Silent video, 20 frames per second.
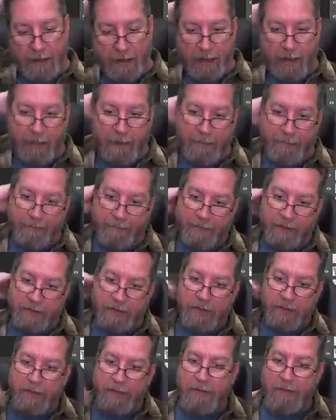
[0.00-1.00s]
Um,
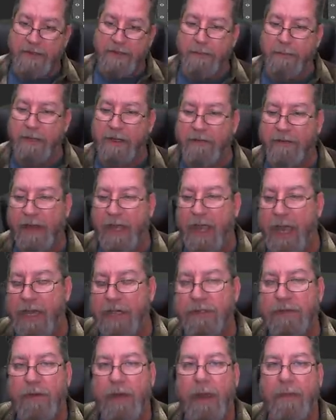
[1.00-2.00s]
so there is a bit of a
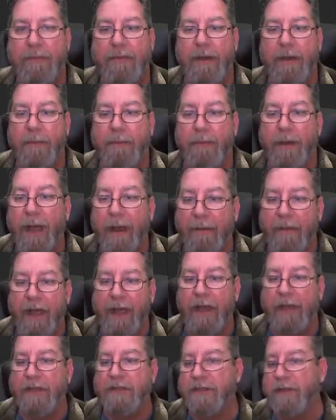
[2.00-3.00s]
cash grab there. But
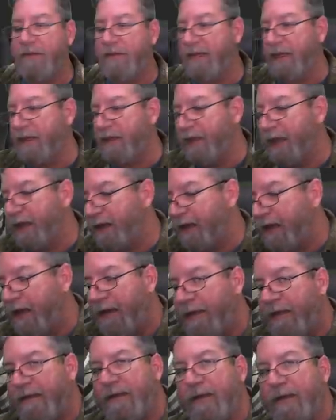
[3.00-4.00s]
I also think that
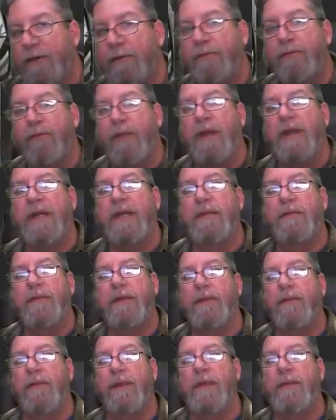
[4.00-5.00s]
they're ready to
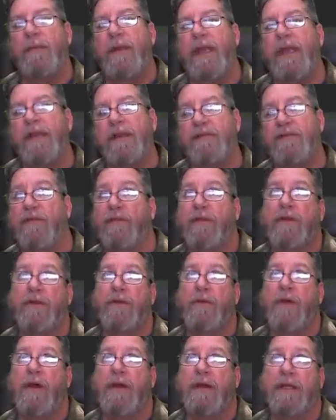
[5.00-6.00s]
be remade for a
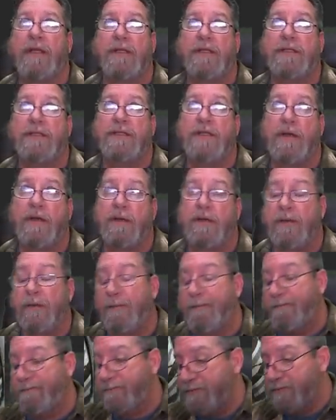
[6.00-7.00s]
new audience. So,
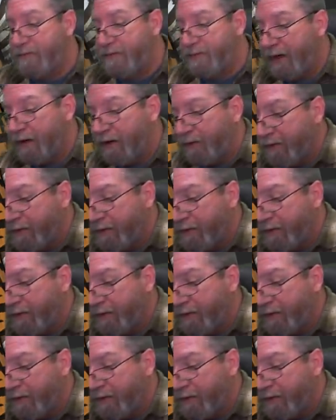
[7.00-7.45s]
you know,